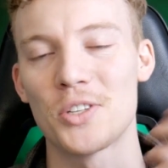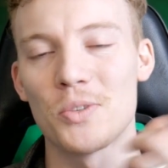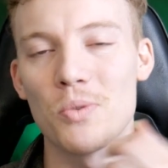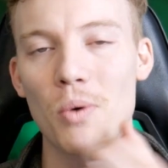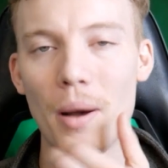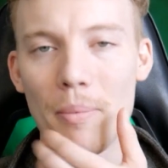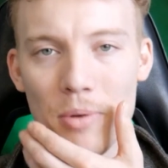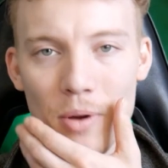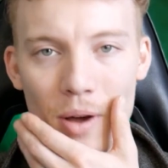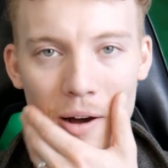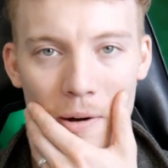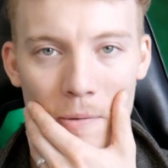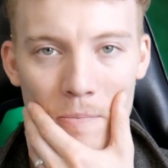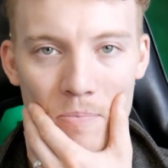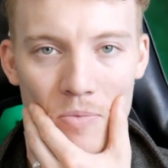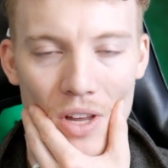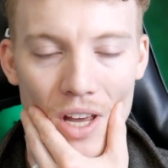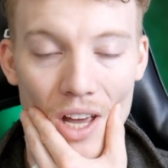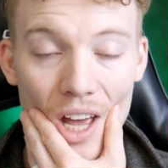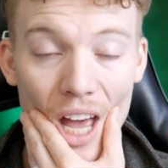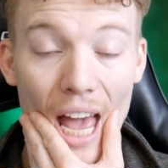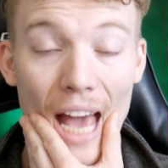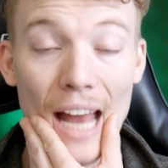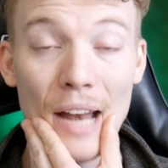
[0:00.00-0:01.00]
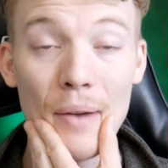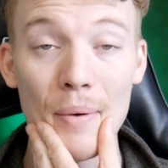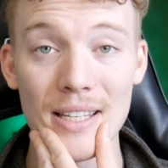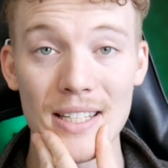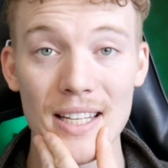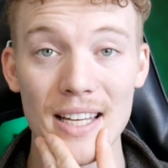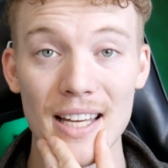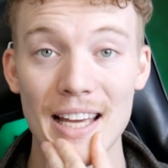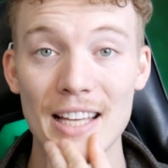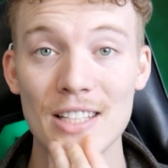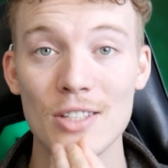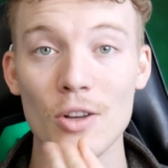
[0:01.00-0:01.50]
you out. Anyways,
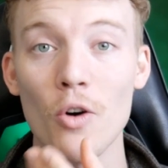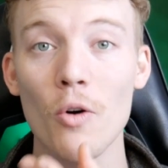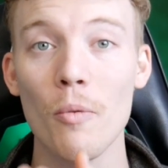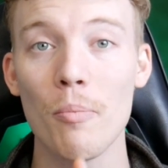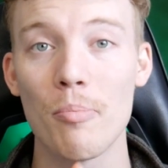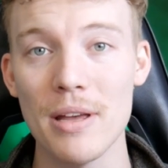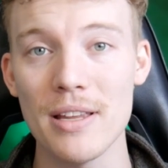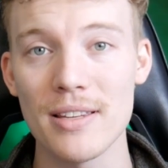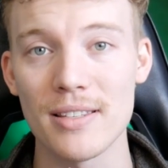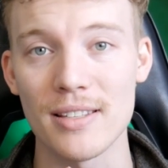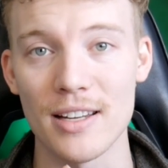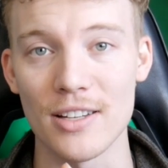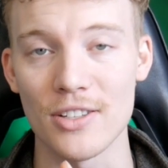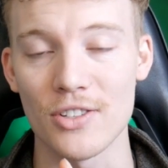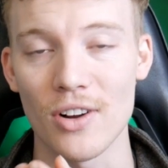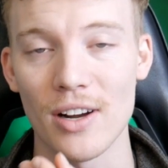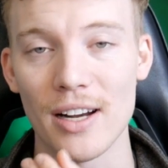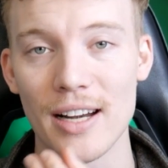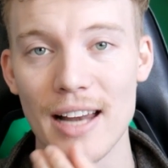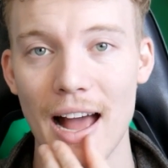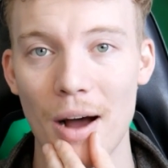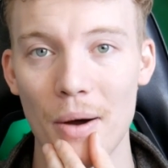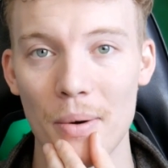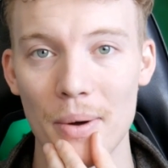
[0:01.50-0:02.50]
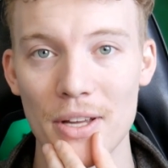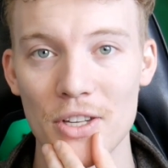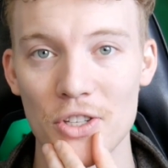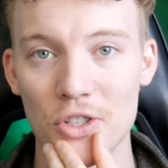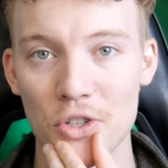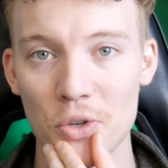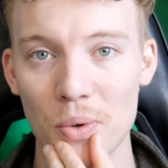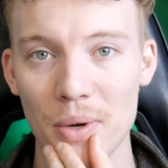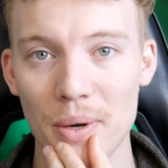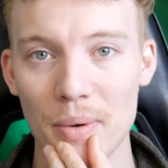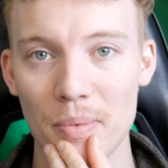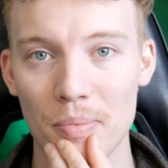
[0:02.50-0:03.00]
his whole business right now is
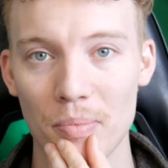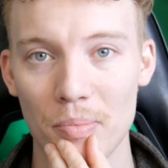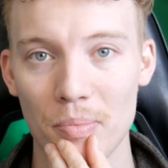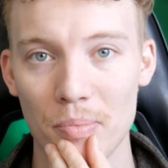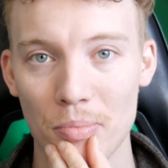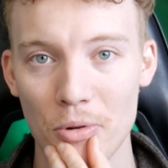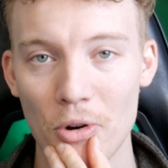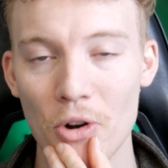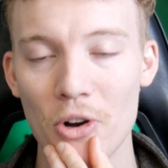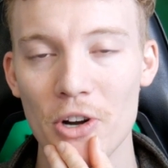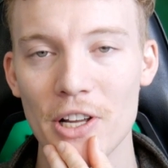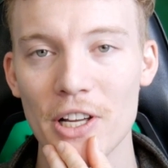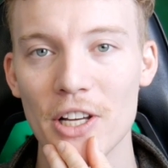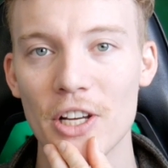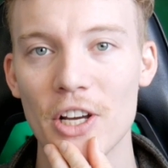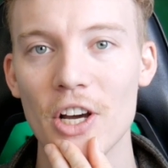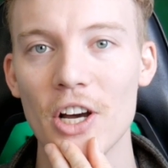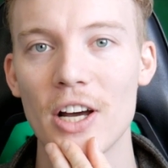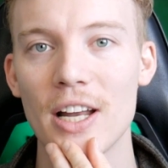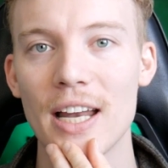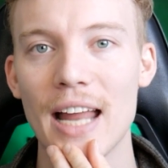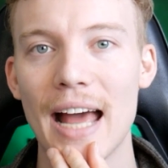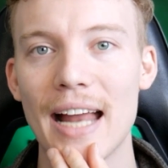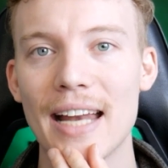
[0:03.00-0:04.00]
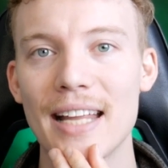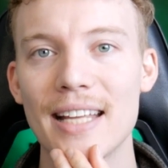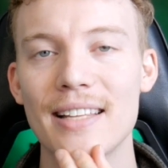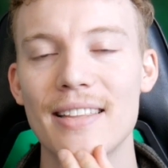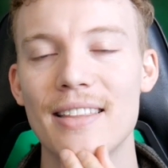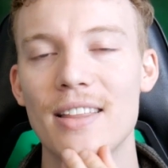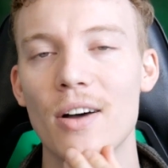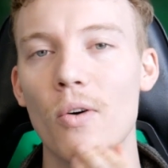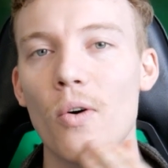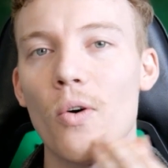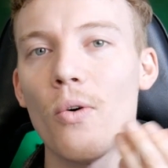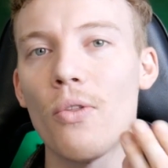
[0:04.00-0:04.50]
doing pretty good, and the
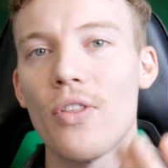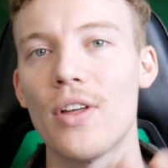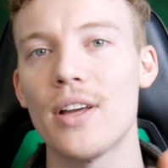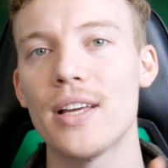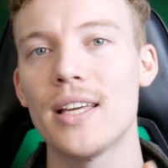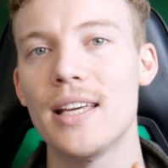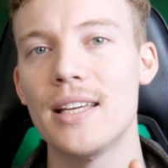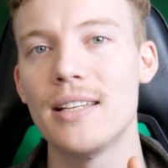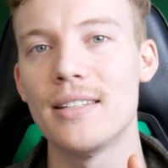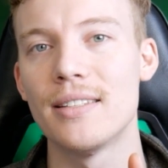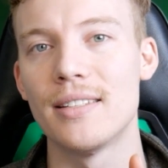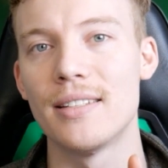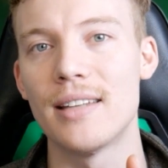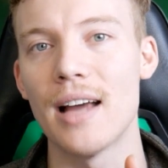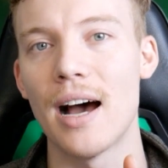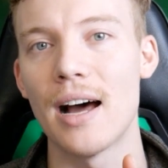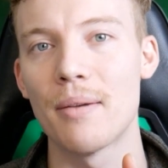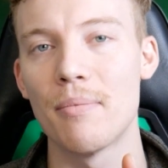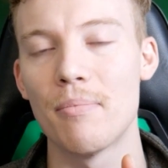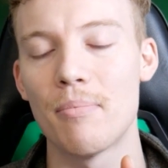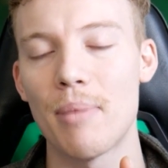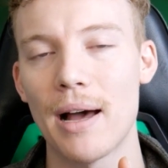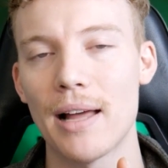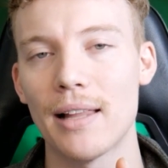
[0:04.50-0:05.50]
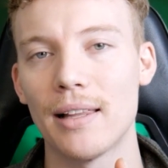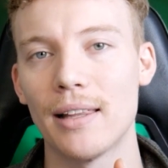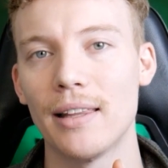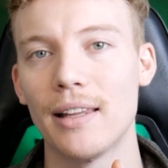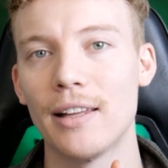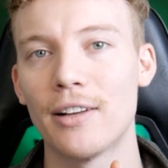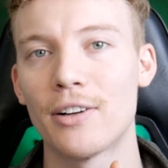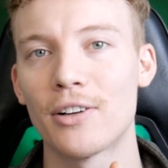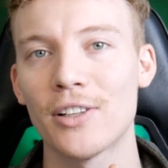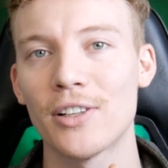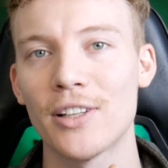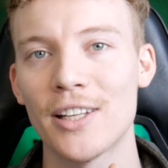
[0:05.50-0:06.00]
whole thing he's done by
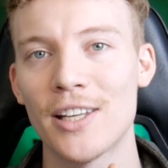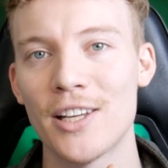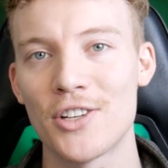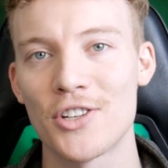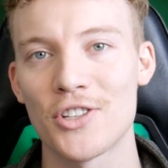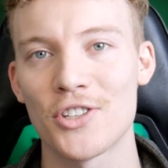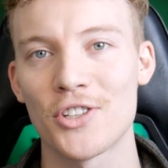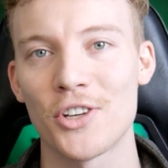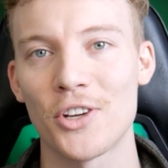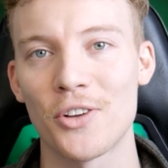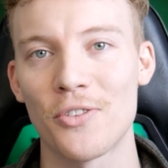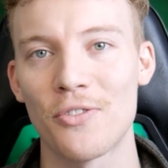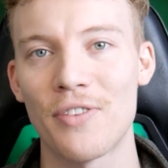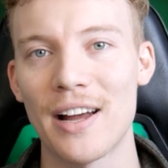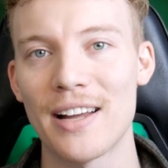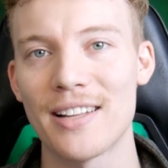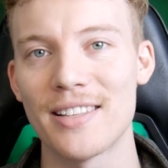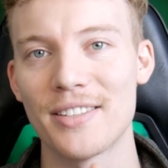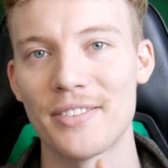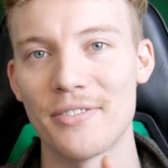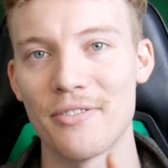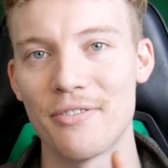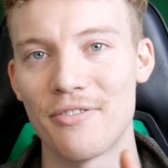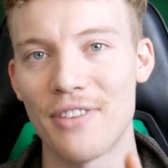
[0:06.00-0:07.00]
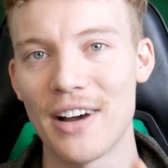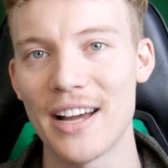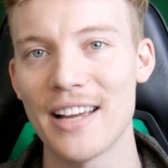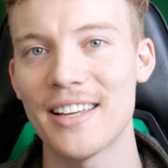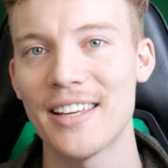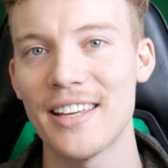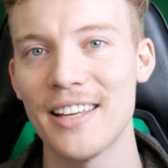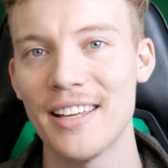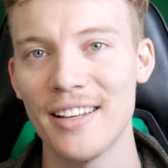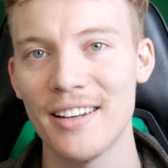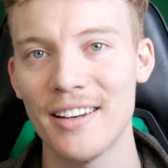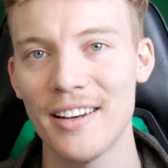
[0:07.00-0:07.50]
literally he just finds
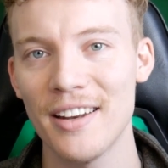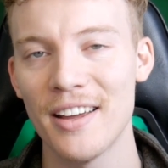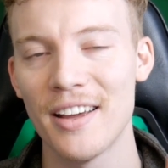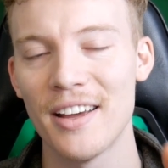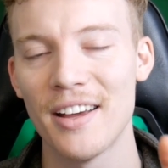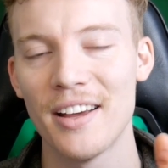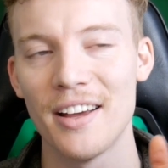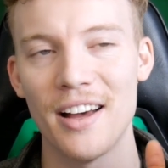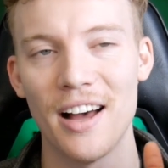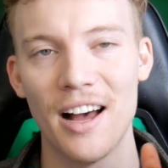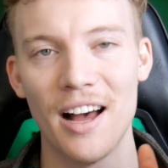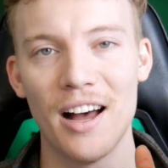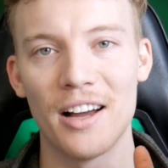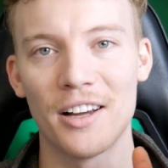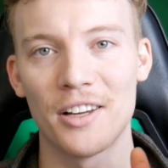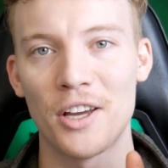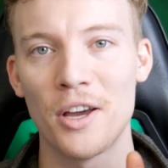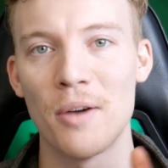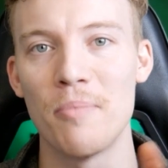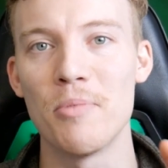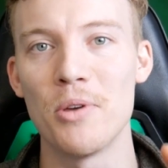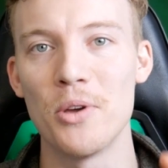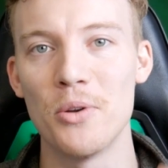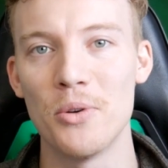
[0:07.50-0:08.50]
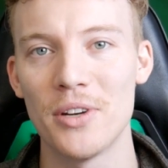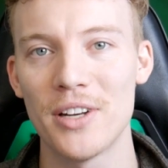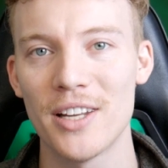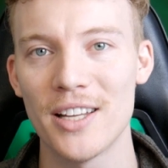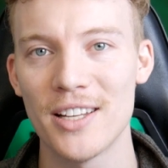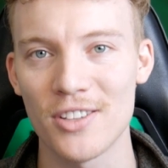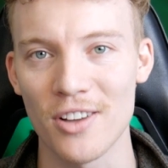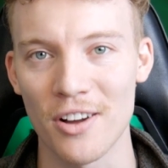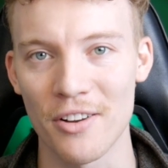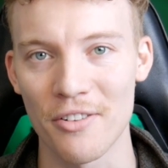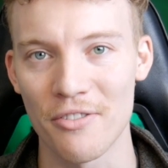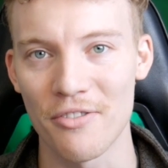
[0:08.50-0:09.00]
Viking
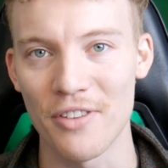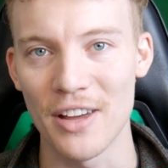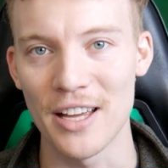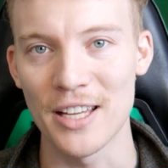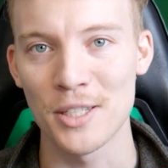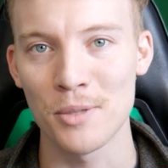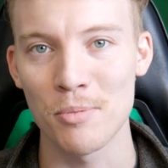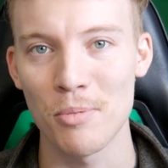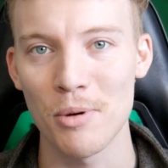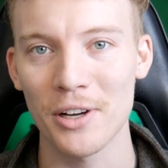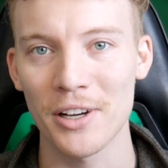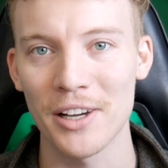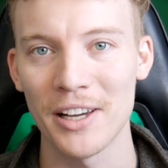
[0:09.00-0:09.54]
communities on Facebook,